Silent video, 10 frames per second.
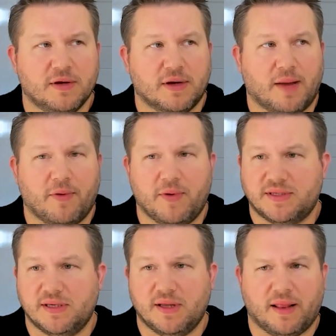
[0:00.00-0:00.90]
And we
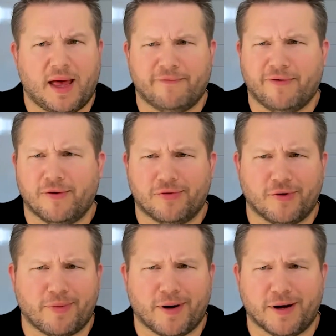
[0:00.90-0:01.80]
see a lot of other
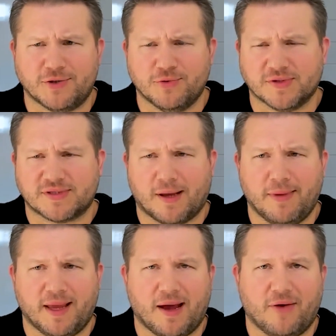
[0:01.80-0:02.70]
third-party tools
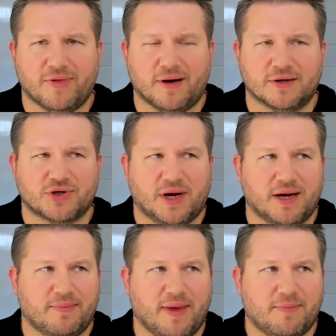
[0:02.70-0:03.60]
coming out that are trying
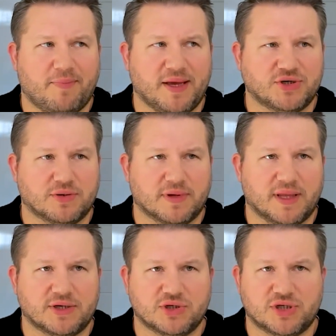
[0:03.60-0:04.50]
to make patient
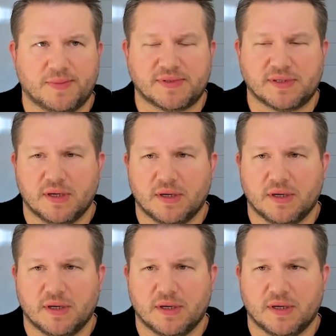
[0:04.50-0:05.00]
relationships